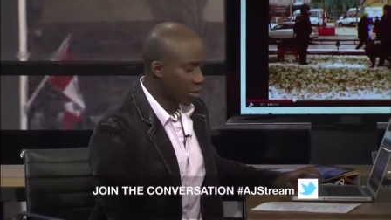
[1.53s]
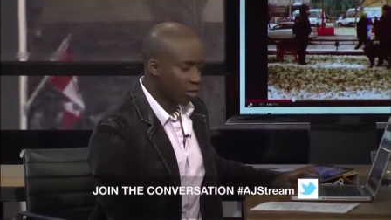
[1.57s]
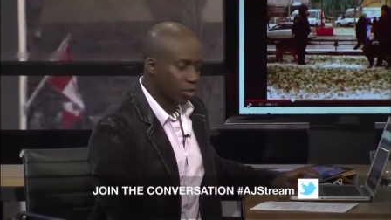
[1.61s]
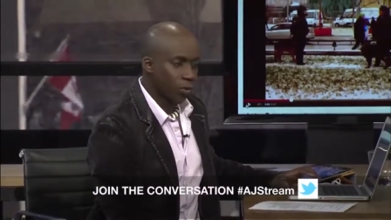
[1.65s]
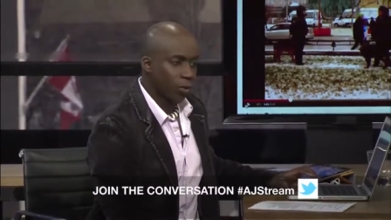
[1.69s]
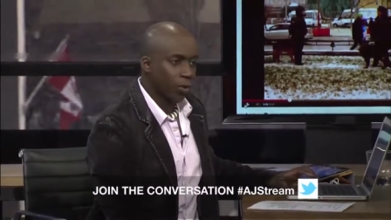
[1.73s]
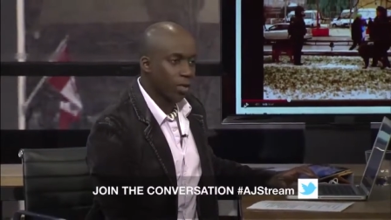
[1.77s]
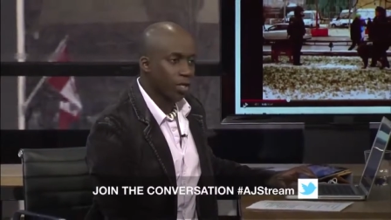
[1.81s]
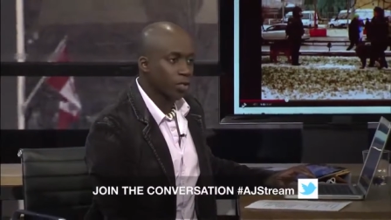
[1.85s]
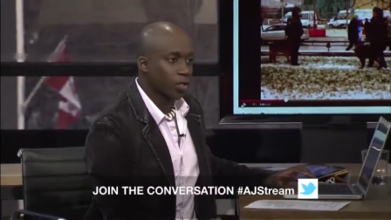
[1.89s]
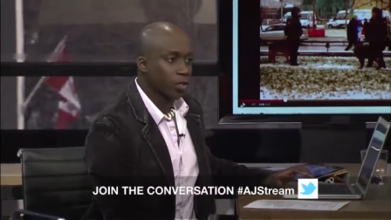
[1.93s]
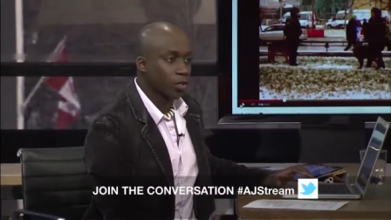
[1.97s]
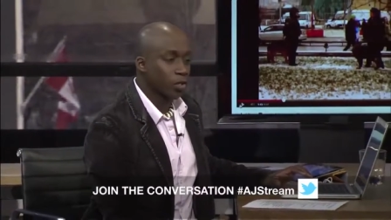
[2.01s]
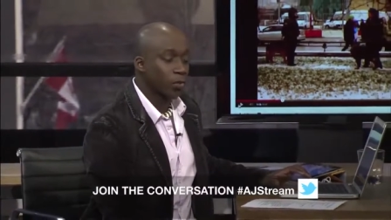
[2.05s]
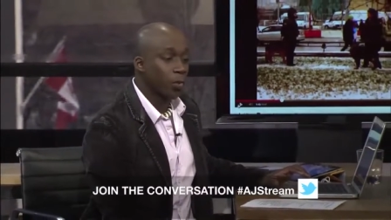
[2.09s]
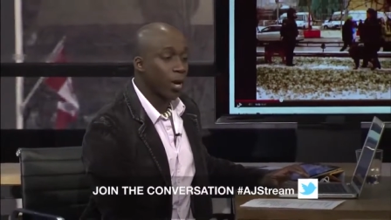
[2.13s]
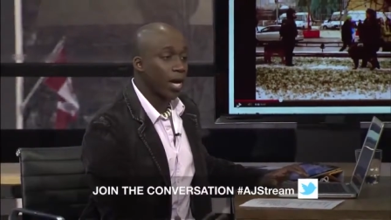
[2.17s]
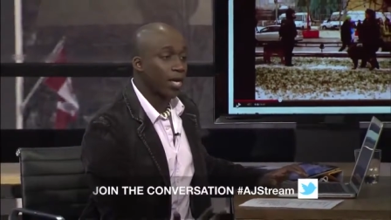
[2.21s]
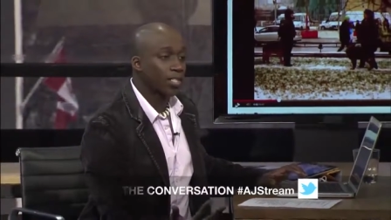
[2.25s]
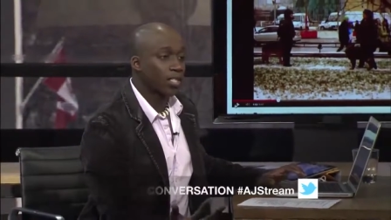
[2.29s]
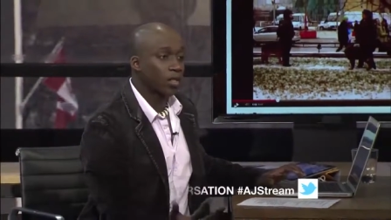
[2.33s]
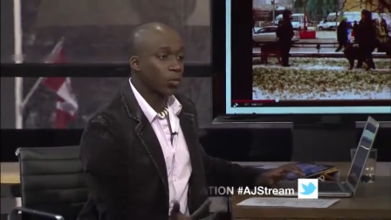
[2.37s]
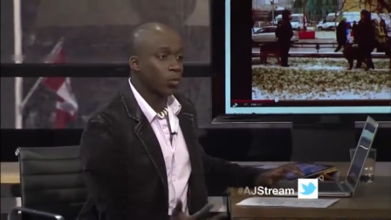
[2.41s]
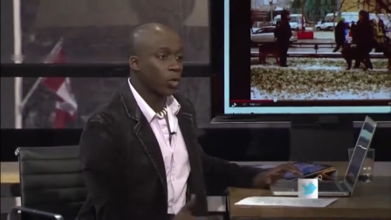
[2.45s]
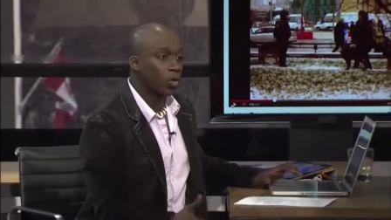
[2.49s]
us because it's by
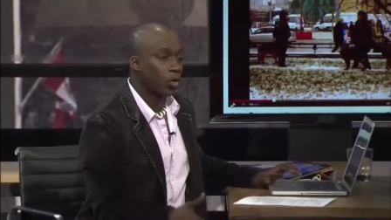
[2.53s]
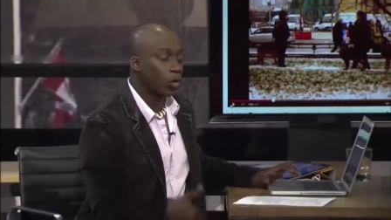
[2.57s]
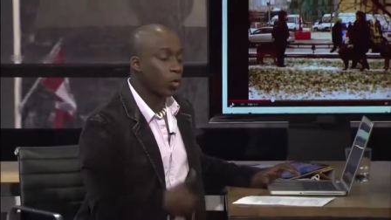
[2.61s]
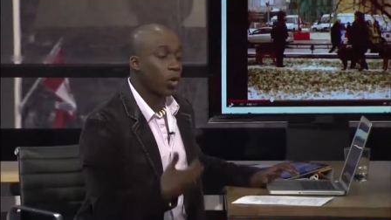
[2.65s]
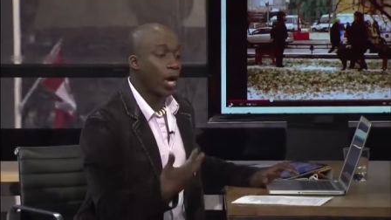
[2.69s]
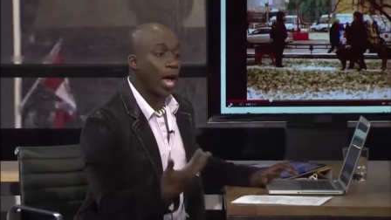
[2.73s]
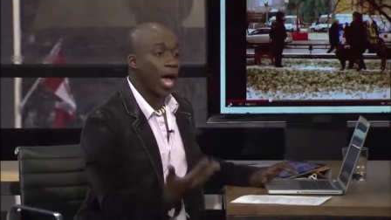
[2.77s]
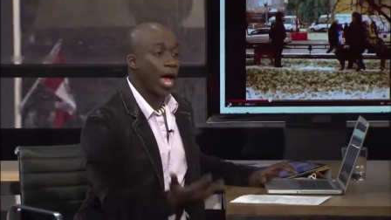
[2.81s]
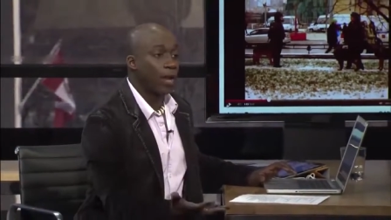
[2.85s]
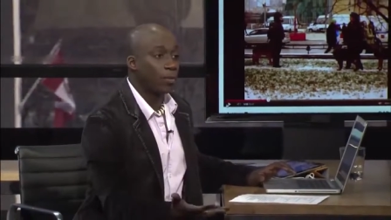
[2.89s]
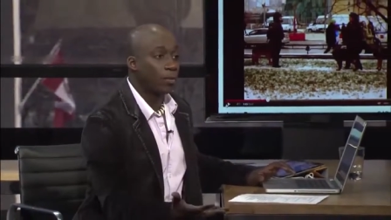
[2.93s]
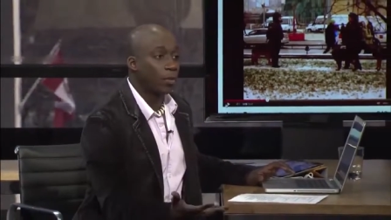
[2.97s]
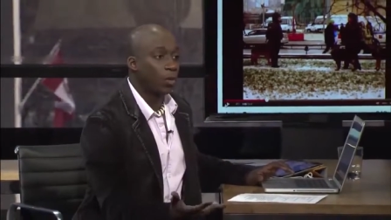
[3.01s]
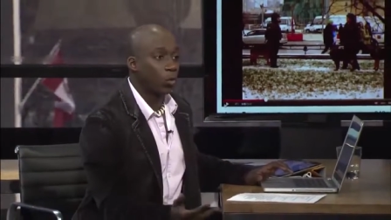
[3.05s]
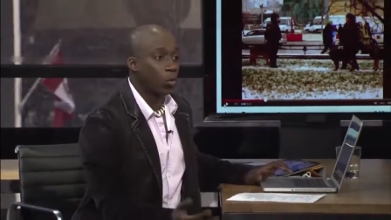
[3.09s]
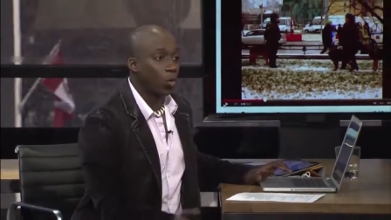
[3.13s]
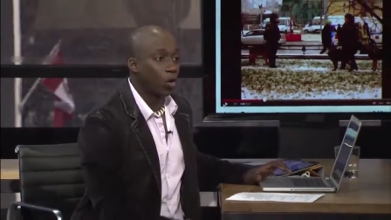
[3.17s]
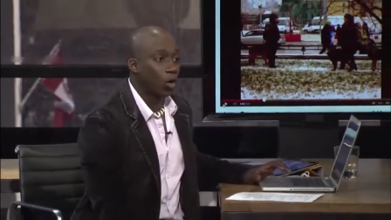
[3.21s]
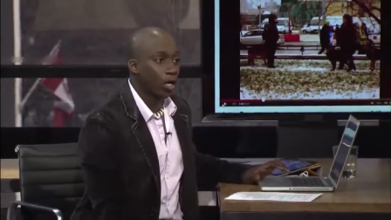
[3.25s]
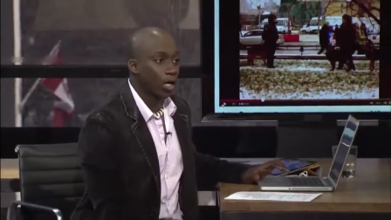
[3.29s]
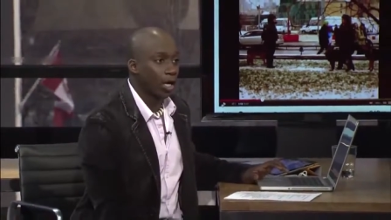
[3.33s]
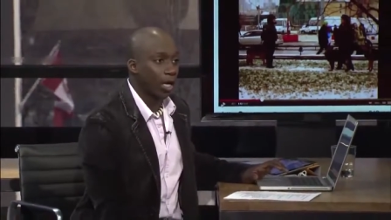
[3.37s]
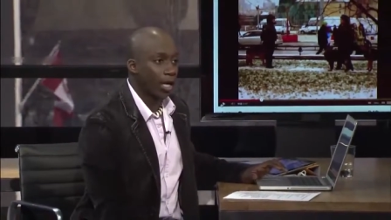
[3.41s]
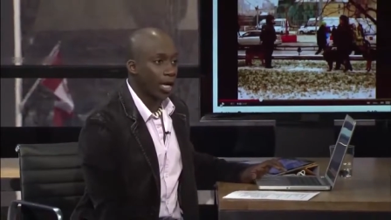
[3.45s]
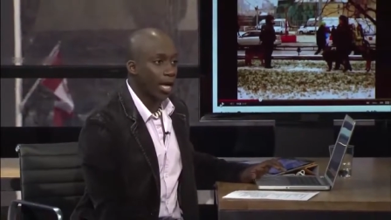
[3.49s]
someone who had been
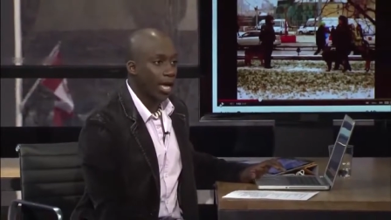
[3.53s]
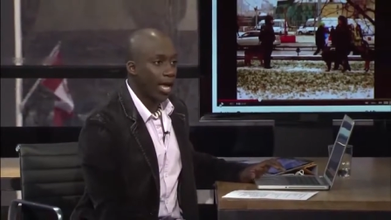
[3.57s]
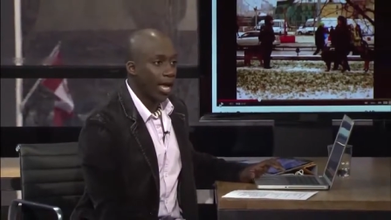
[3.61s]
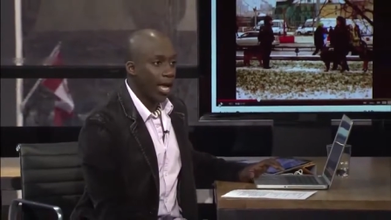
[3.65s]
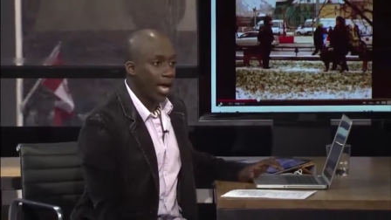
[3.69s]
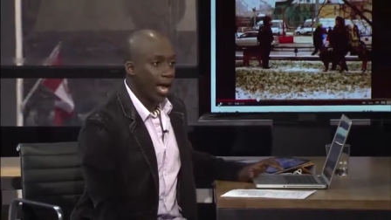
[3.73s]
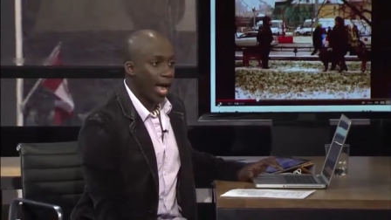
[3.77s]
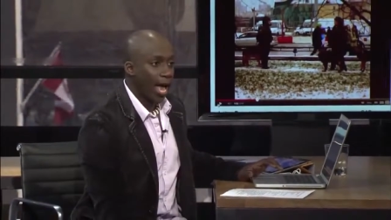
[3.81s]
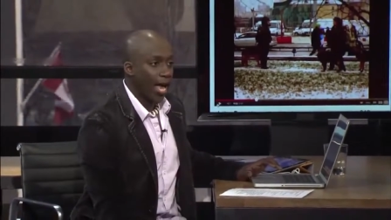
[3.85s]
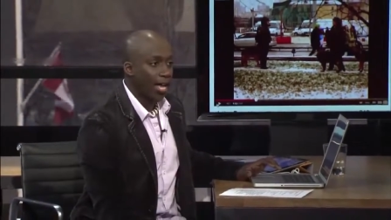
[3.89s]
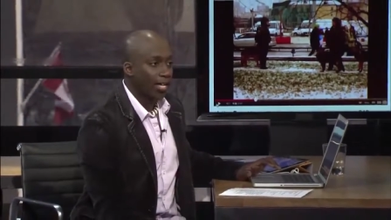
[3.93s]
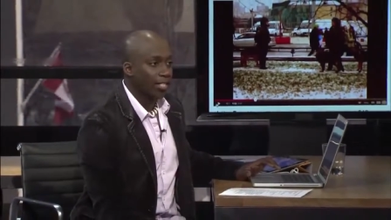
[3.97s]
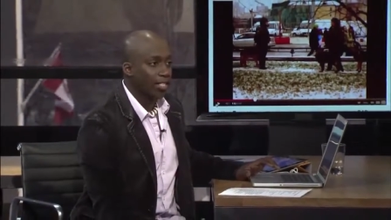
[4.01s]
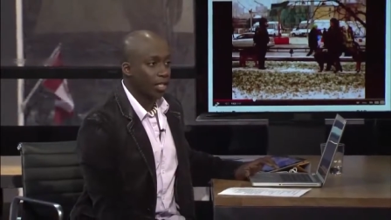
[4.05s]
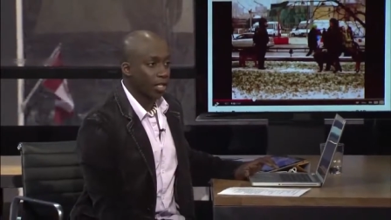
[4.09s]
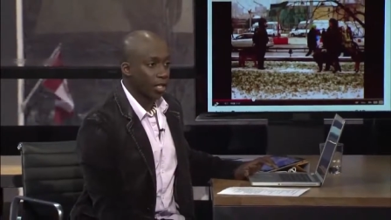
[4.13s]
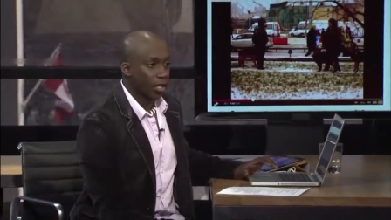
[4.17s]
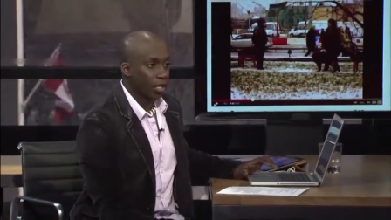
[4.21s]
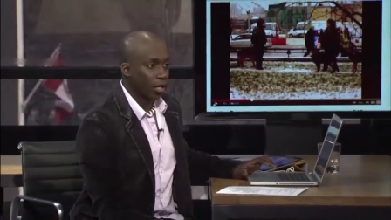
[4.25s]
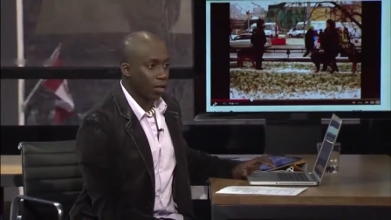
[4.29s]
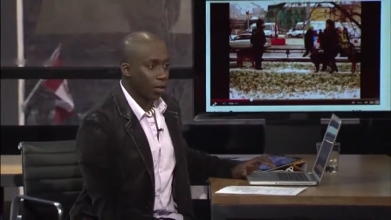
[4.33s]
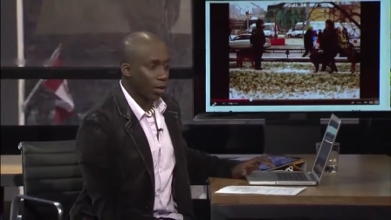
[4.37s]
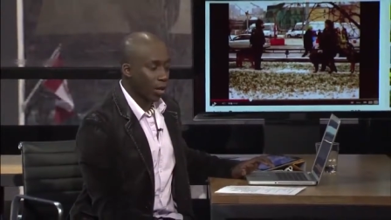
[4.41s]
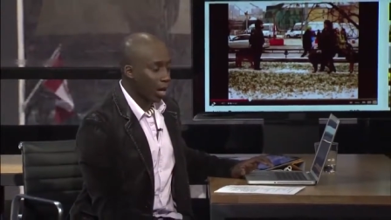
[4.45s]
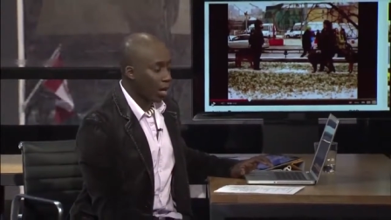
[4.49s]
working as a
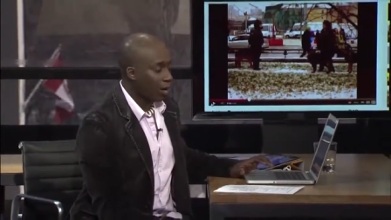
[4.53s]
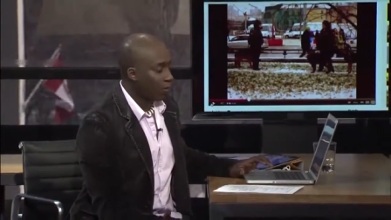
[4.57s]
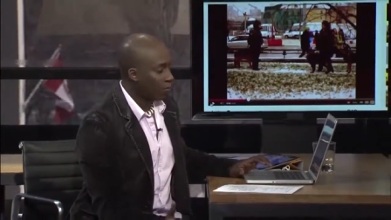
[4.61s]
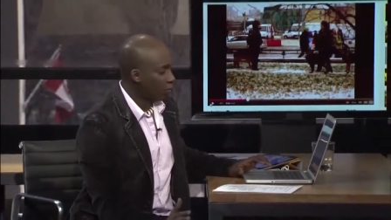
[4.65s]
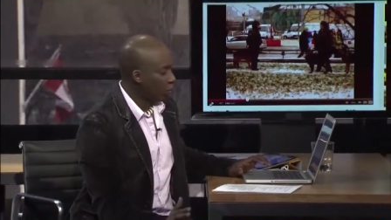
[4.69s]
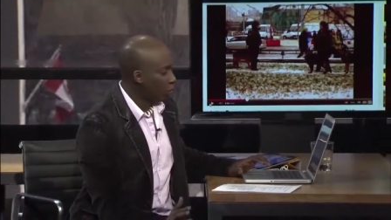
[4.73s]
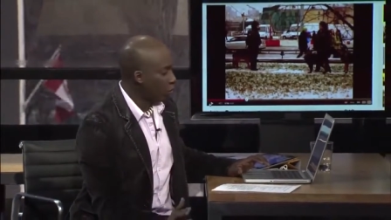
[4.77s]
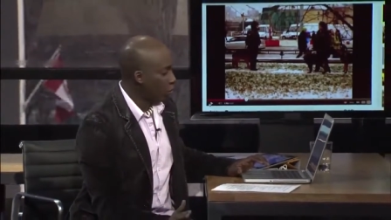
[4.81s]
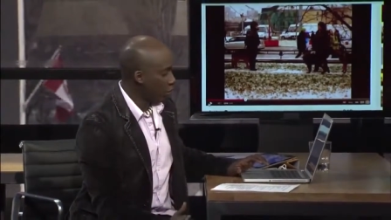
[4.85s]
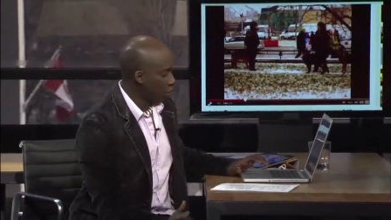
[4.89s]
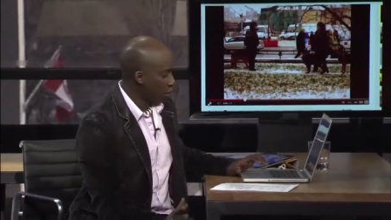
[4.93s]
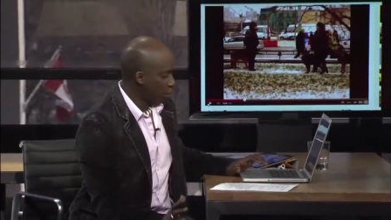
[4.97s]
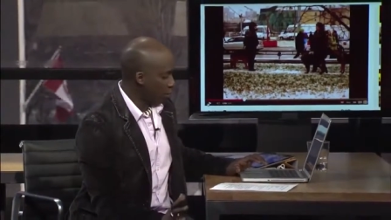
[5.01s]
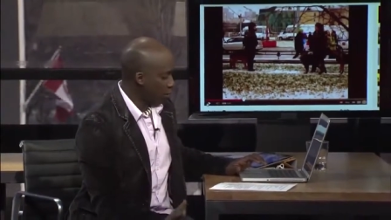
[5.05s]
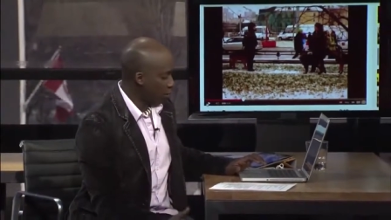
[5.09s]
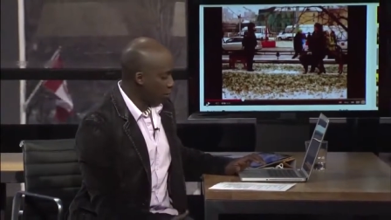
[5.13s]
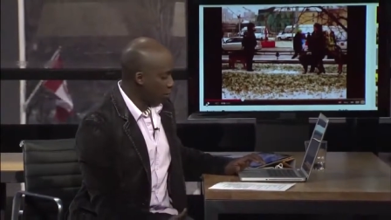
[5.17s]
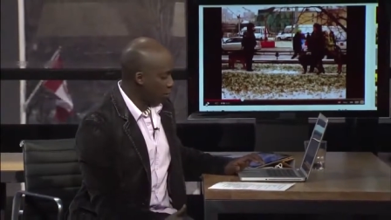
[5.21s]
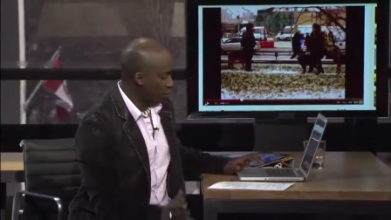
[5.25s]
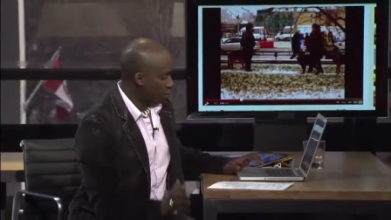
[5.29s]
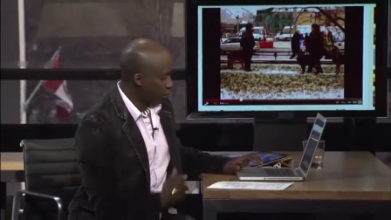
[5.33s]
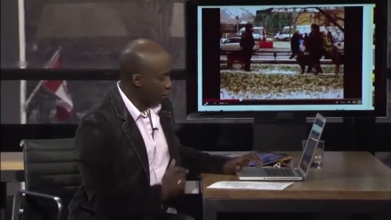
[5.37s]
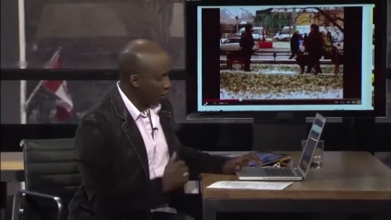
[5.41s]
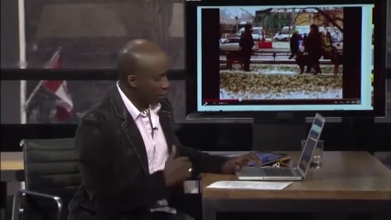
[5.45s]
voting observer,